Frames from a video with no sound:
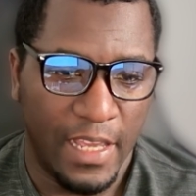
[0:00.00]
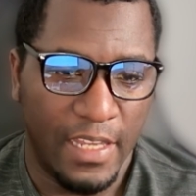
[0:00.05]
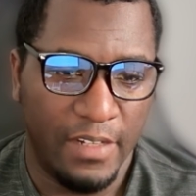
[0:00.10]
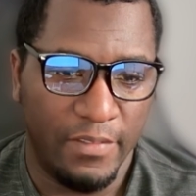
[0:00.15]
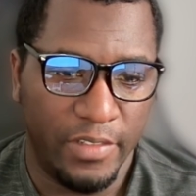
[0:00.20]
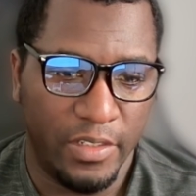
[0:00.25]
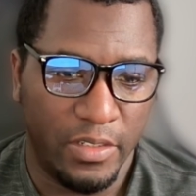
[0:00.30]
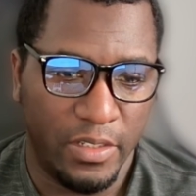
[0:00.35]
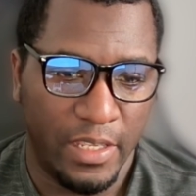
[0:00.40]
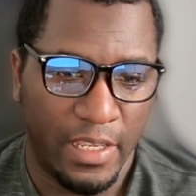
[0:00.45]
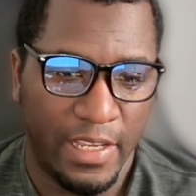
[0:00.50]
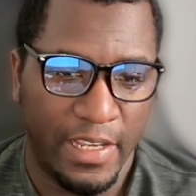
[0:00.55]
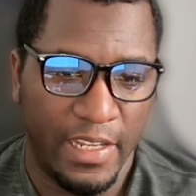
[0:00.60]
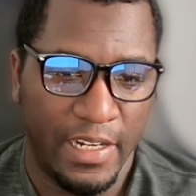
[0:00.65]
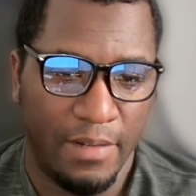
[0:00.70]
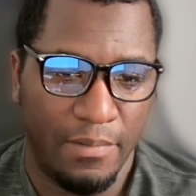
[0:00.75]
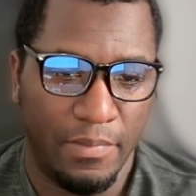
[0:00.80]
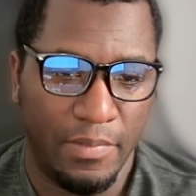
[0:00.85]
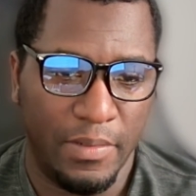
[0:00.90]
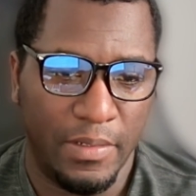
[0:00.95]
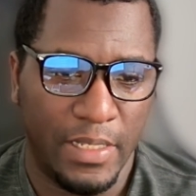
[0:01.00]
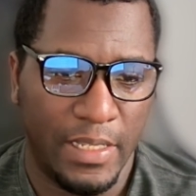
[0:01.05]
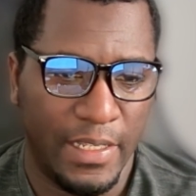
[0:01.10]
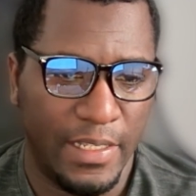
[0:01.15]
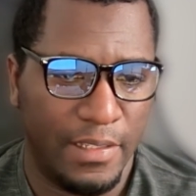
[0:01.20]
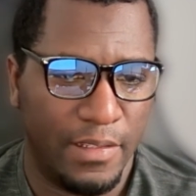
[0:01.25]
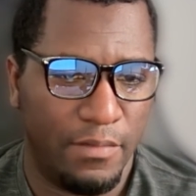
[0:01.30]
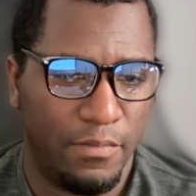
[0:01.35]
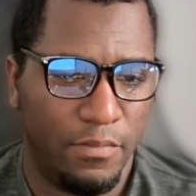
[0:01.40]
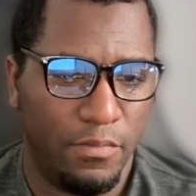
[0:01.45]
kind of okay, and I'm
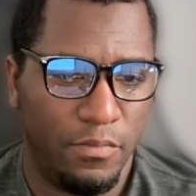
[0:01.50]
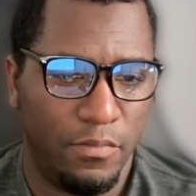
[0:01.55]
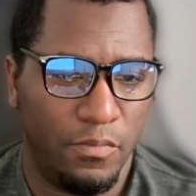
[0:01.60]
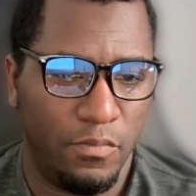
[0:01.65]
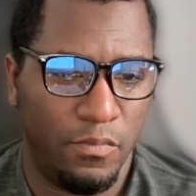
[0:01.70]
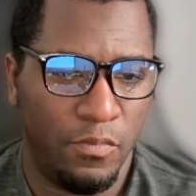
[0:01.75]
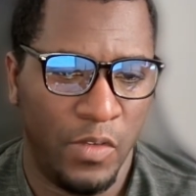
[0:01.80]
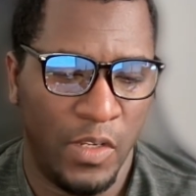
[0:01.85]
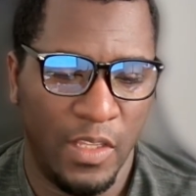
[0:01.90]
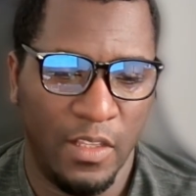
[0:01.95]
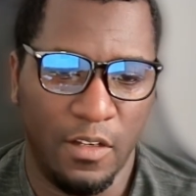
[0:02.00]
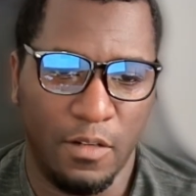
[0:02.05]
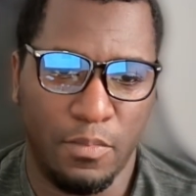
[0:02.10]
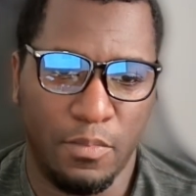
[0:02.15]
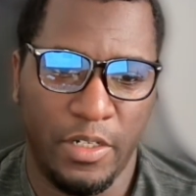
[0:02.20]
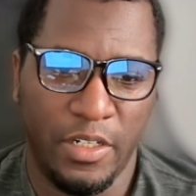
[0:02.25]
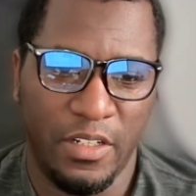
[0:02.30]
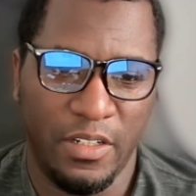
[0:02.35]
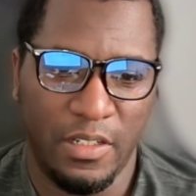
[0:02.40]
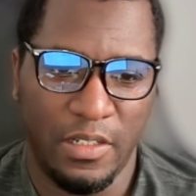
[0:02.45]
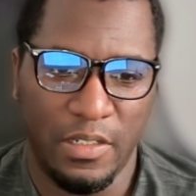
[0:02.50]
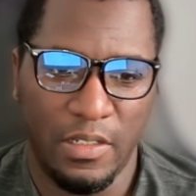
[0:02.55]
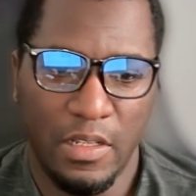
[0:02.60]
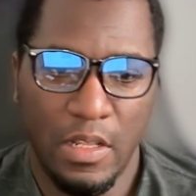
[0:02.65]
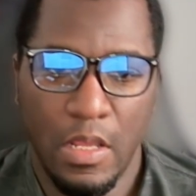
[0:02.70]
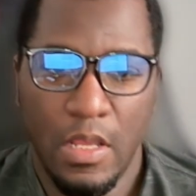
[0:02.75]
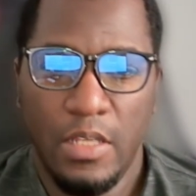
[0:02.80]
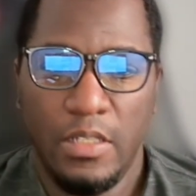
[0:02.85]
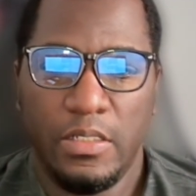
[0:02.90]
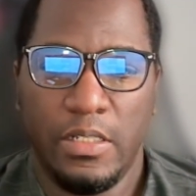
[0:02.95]
like, we look pretty good.
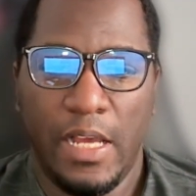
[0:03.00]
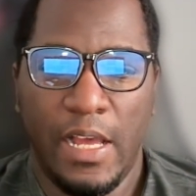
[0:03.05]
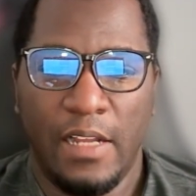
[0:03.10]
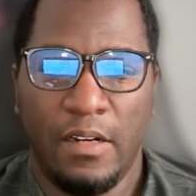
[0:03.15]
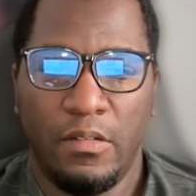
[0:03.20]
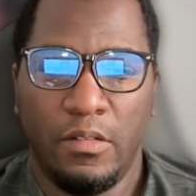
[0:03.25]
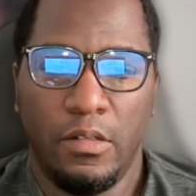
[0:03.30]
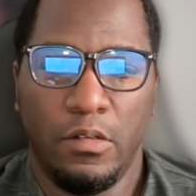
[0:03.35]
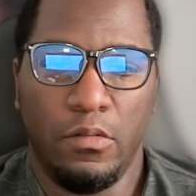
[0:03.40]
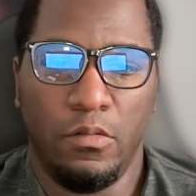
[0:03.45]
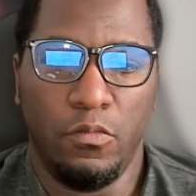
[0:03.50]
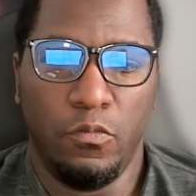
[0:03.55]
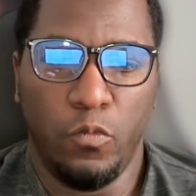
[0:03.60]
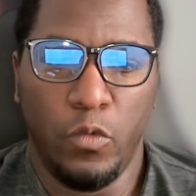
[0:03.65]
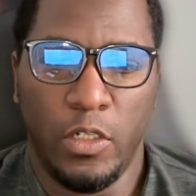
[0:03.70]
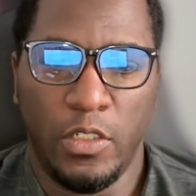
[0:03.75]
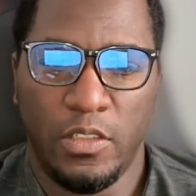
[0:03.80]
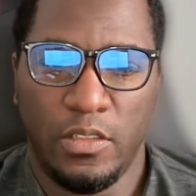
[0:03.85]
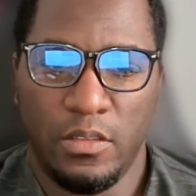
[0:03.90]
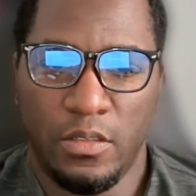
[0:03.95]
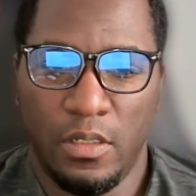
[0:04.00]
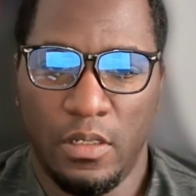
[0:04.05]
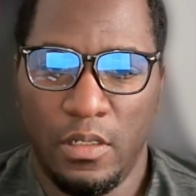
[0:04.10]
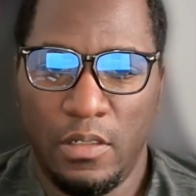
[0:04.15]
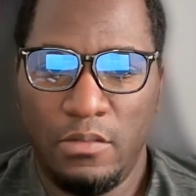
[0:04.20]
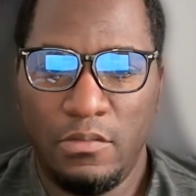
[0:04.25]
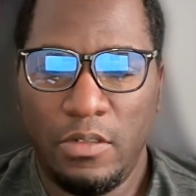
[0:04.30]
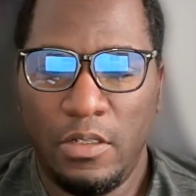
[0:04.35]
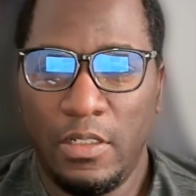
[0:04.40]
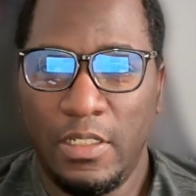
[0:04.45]
So I don't know what,
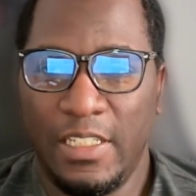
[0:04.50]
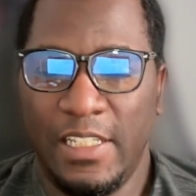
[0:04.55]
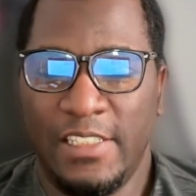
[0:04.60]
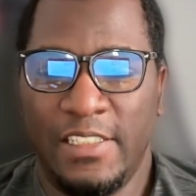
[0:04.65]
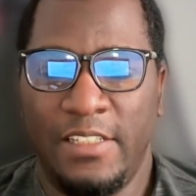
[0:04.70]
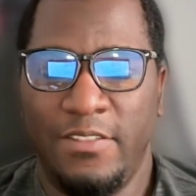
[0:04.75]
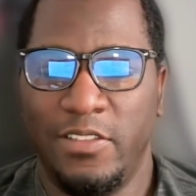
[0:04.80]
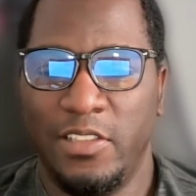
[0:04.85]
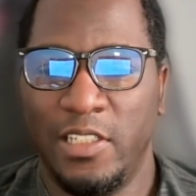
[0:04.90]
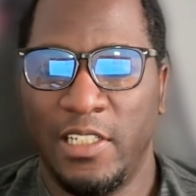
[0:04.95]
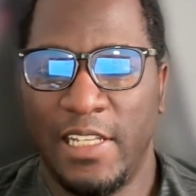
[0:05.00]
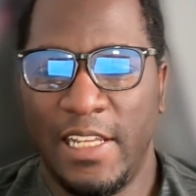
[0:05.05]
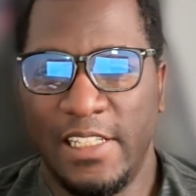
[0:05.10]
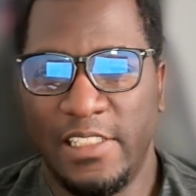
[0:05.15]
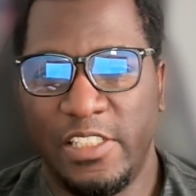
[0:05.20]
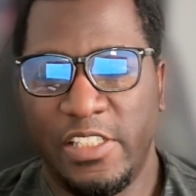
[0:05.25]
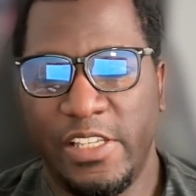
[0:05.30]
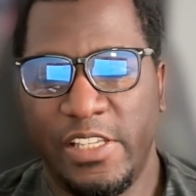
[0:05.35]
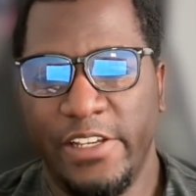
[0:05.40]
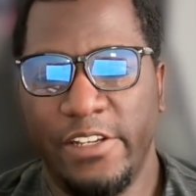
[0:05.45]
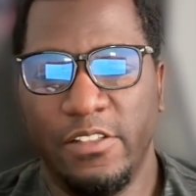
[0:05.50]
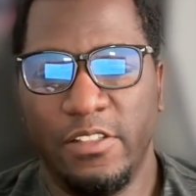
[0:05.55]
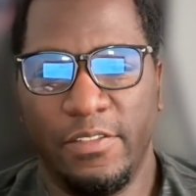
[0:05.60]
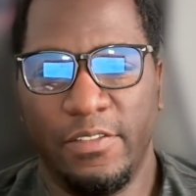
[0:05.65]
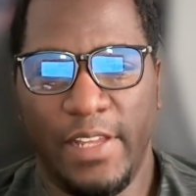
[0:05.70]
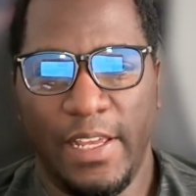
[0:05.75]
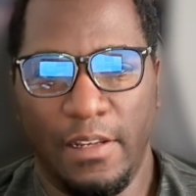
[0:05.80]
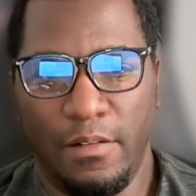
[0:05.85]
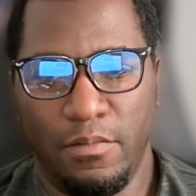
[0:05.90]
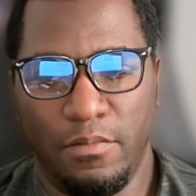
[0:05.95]
I guess he was looking at stills of
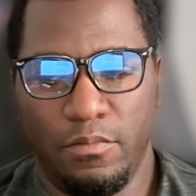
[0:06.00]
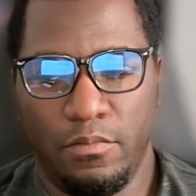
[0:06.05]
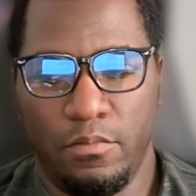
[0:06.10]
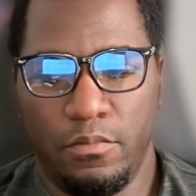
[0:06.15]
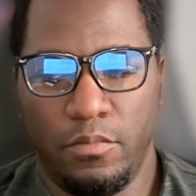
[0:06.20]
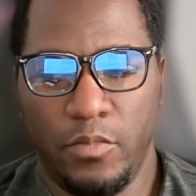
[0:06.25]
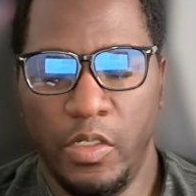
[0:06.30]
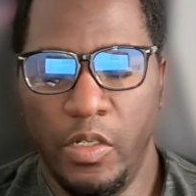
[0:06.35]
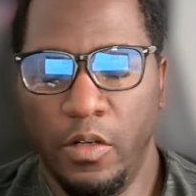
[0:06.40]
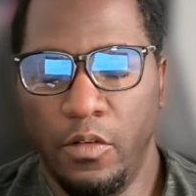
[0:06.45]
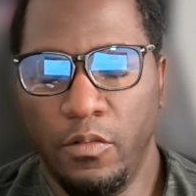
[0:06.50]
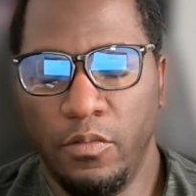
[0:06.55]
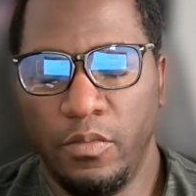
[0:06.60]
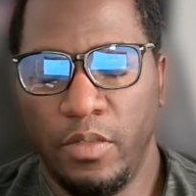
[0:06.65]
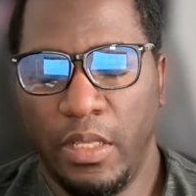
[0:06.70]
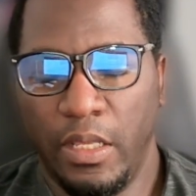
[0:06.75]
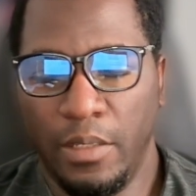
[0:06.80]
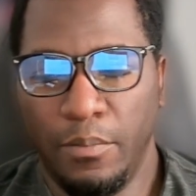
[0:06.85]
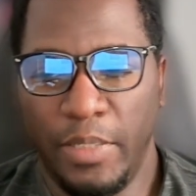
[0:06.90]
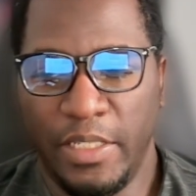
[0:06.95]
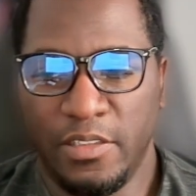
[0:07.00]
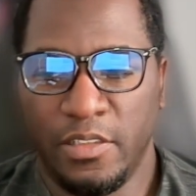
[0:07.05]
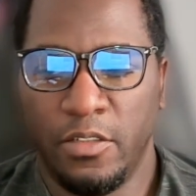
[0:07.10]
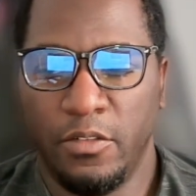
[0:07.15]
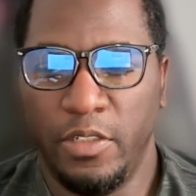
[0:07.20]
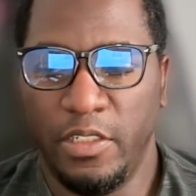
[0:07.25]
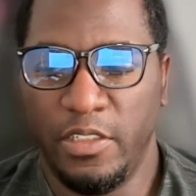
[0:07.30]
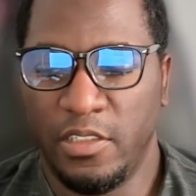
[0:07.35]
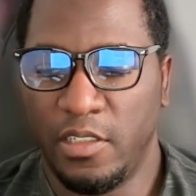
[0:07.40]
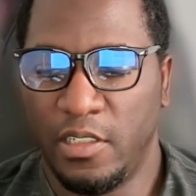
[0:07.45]
like him as
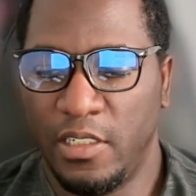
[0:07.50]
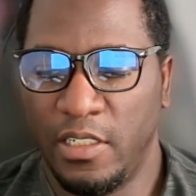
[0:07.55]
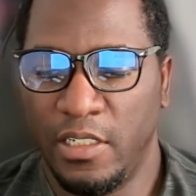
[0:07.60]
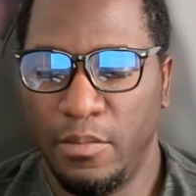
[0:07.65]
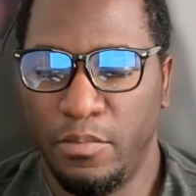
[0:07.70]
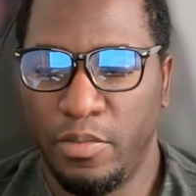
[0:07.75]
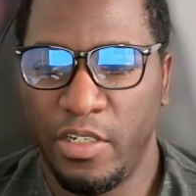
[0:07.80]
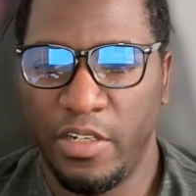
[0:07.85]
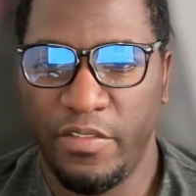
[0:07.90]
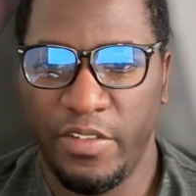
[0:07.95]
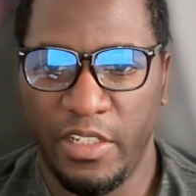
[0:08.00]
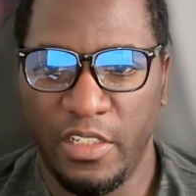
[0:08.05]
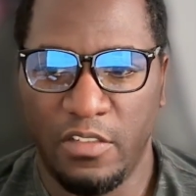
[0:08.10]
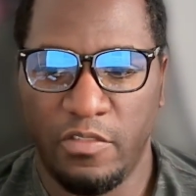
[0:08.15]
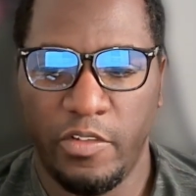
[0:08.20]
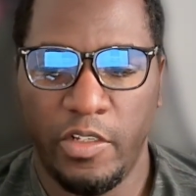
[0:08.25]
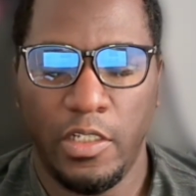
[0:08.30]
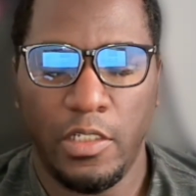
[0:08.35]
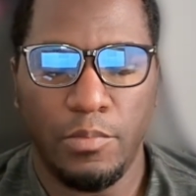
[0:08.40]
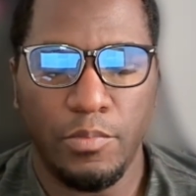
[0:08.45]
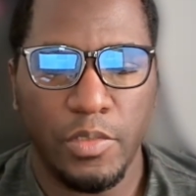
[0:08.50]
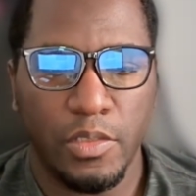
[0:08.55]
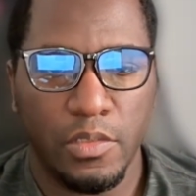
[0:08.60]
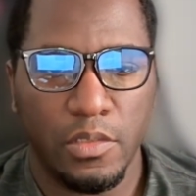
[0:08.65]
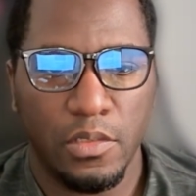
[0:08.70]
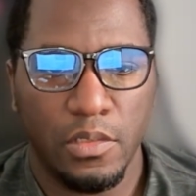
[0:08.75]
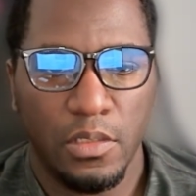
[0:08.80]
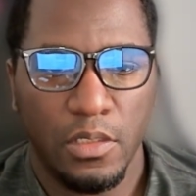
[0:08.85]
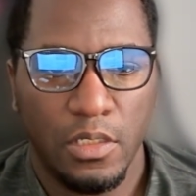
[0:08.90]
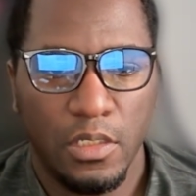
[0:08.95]
Tony Stark in previous
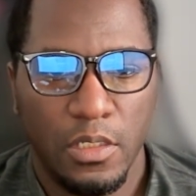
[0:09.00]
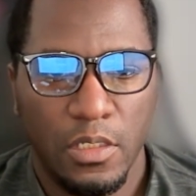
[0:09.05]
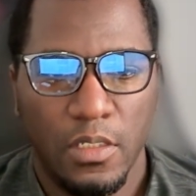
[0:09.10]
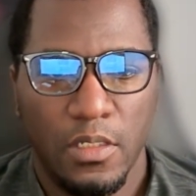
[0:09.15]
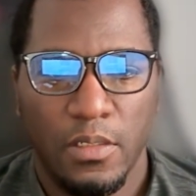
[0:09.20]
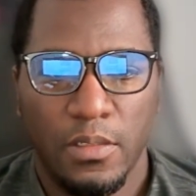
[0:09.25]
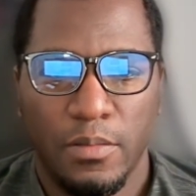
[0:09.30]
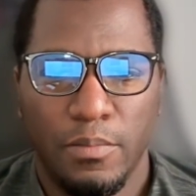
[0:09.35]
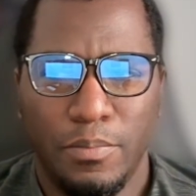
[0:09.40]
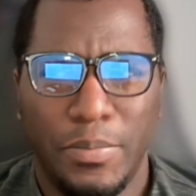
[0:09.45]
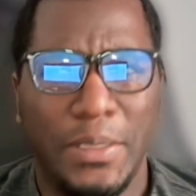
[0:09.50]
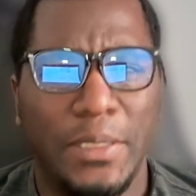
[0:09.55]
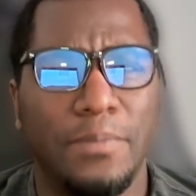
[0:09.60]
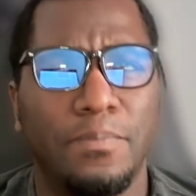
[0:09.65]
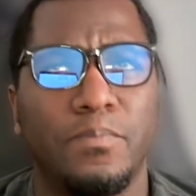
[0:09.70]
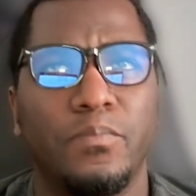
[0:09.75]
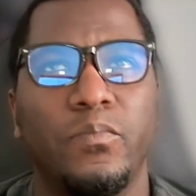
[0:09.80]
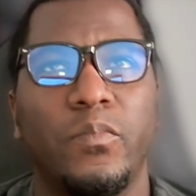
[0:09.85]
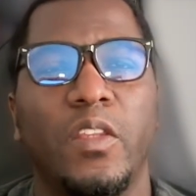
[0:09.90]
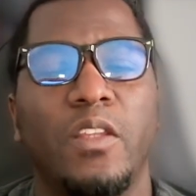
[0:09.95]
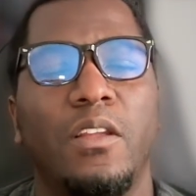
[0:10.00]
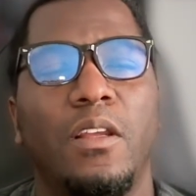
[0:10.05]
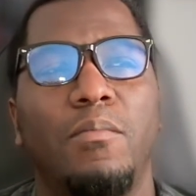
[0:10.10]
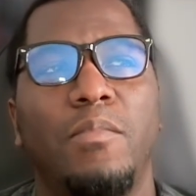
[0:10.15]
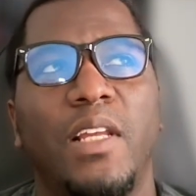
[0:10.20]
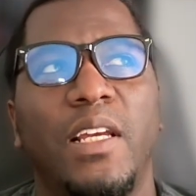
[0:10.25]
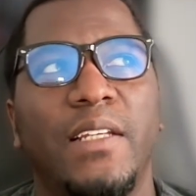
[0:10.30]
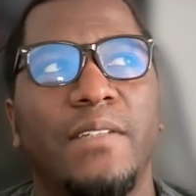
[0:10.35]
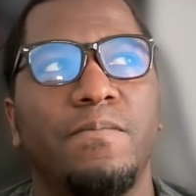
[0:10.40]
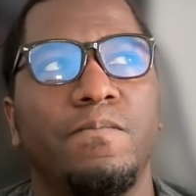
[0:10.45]
films. But
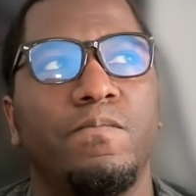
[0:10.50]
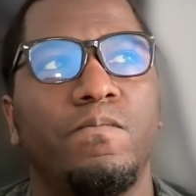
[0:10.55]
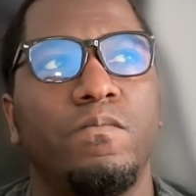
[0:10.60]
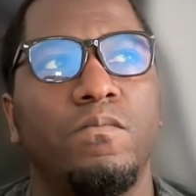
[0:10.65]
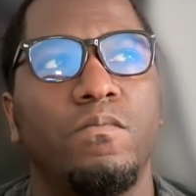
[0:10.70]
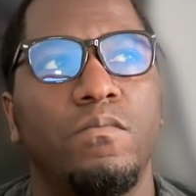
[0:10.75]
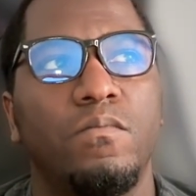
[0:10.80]
I'm like,